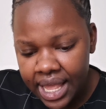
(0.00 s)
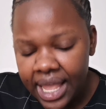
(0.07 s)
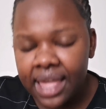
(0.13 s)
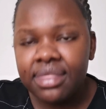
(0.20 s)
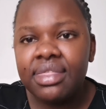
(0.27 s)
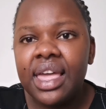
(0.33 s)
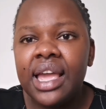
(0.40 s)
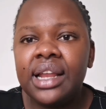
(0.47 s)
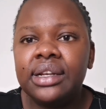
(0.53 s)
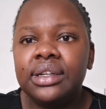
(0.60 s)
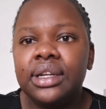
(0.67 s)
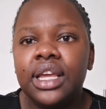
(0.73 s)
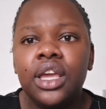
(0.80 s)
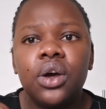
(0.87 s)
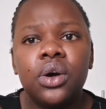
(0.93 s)
And then
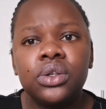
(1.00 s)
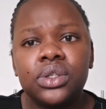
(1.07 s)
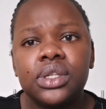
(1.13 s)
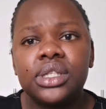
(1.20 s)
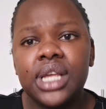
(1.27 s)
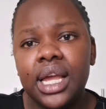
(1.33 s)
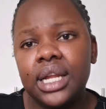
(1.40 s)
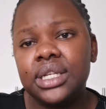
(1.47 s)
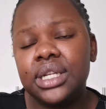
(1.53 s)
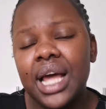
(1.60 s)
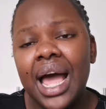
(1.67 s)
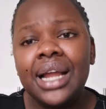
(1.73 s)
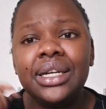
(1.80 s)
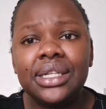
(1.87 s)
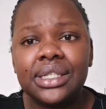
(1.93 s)
he also said,
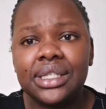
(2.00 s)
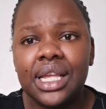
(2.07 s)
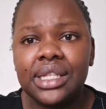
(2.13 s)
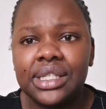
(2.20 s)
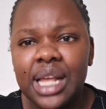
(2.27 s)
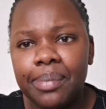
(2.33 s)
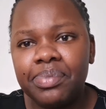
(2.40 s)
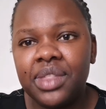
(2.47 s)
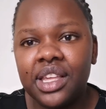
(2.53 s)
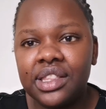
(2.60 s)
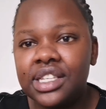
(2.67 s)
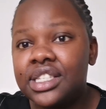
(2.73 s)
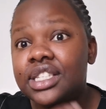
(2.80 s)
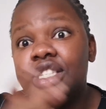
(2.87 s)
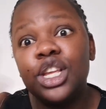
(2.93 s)
understand something.
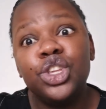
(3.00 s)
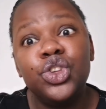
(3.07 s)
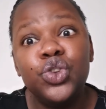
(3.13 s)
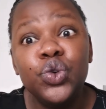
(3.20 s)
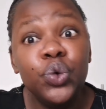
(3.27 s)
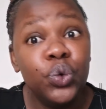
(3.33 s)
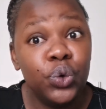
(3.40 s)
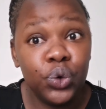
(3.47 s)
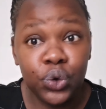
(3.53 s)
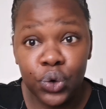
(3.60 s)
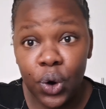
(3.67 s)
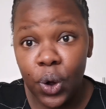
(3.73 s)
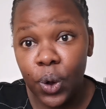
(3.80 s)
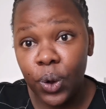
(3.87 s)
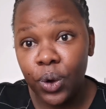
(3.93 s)
This is a new
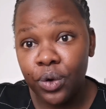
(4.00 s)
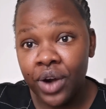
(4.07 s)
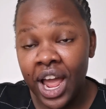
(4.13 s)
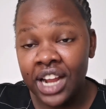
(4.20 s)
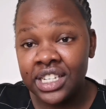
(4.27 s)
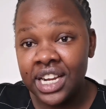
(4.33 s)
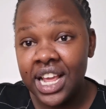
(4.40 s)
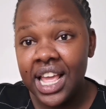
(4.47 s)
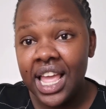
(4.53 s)
role, right?